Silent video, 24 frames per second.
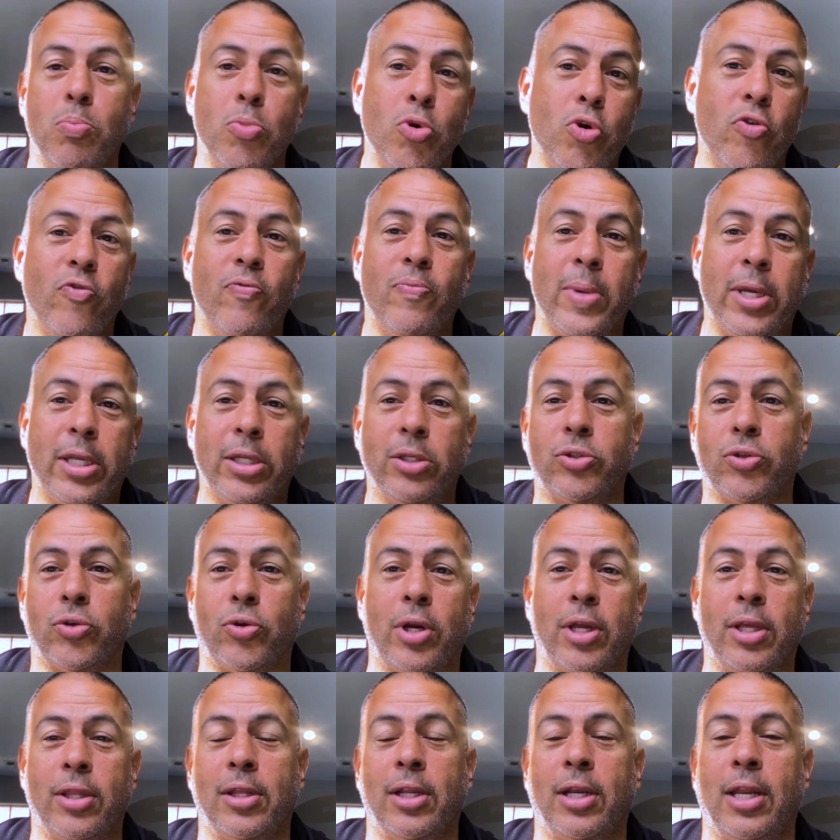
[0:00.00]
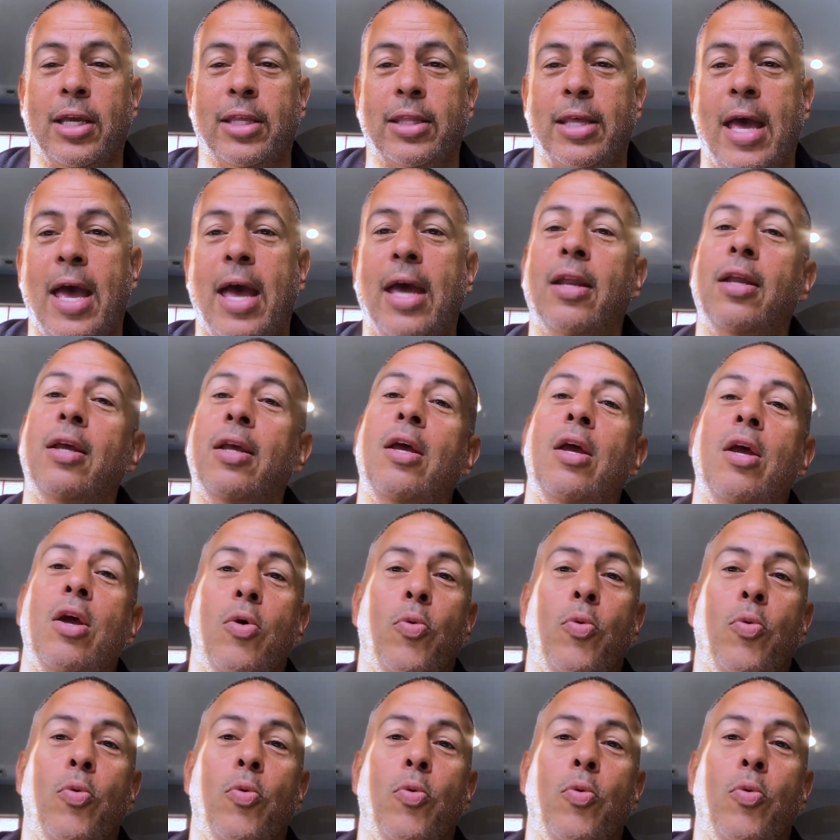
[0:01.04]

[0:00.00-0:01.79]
movements or anything like that,